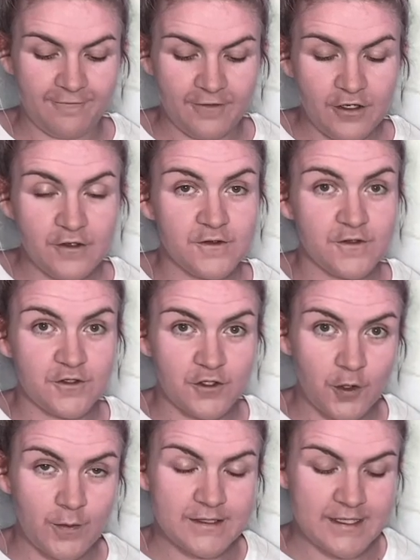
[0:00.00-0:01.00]
So 2
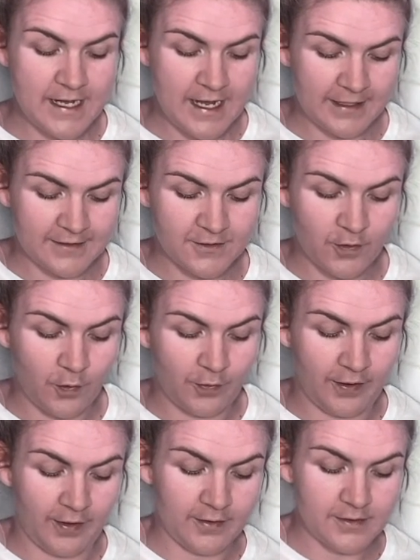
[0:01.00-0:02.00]
is the x
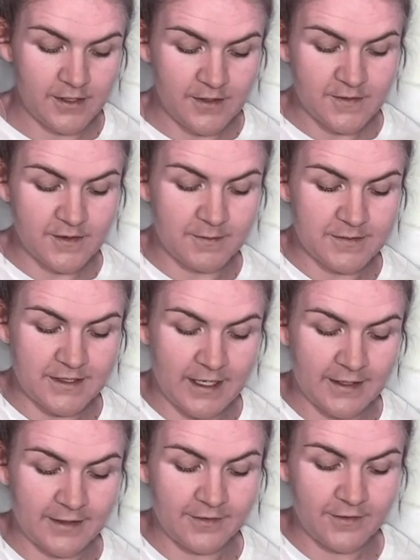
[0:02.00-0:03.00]
coordinate. So I'm starting
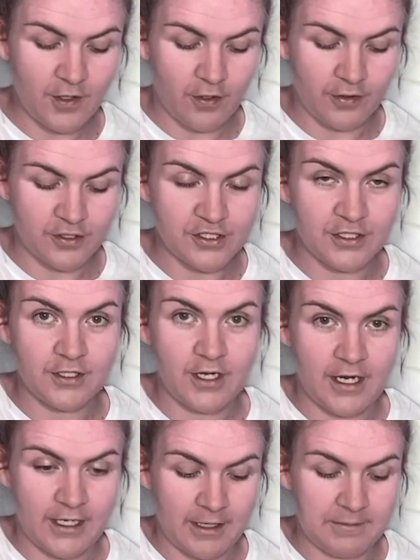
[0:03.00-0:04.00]
at the origin and
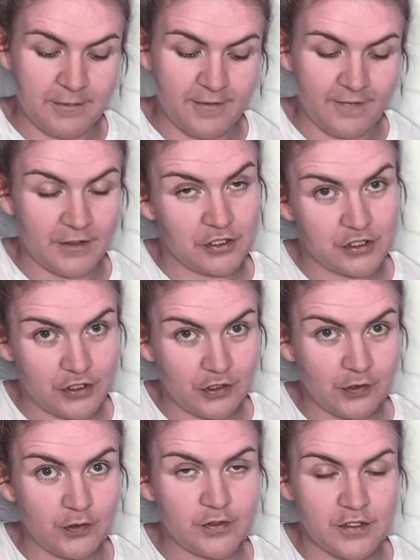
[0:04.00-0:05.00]
I'm moving 2
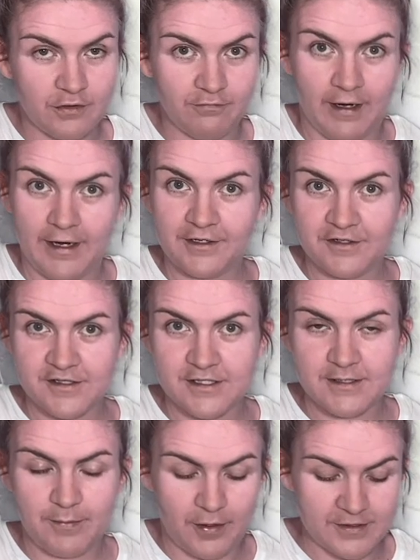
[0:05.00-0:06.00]
to the right because it's a
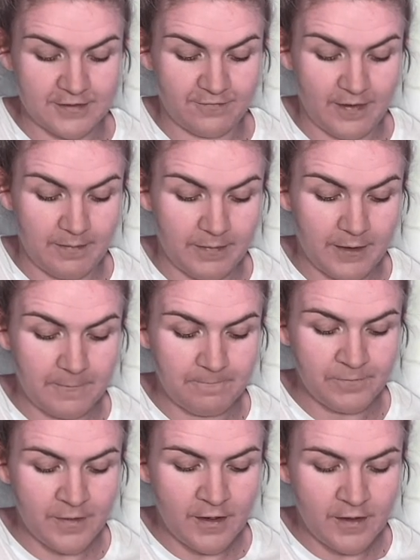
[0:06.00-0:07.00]
positive number.
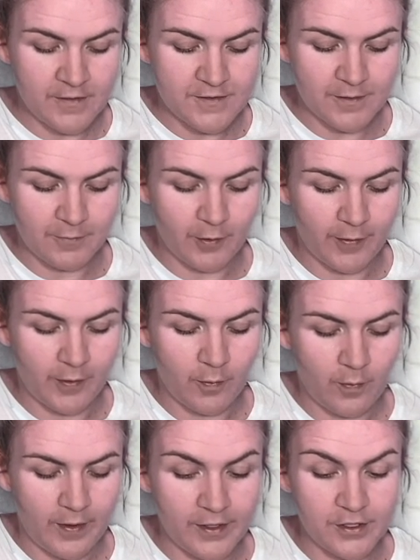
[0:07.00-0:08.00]
So I'm going
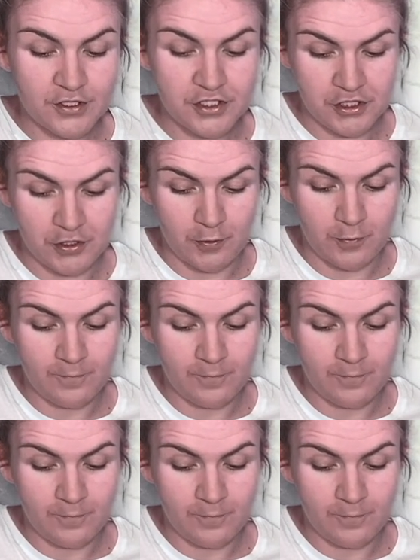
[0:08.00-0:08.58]
1, 2.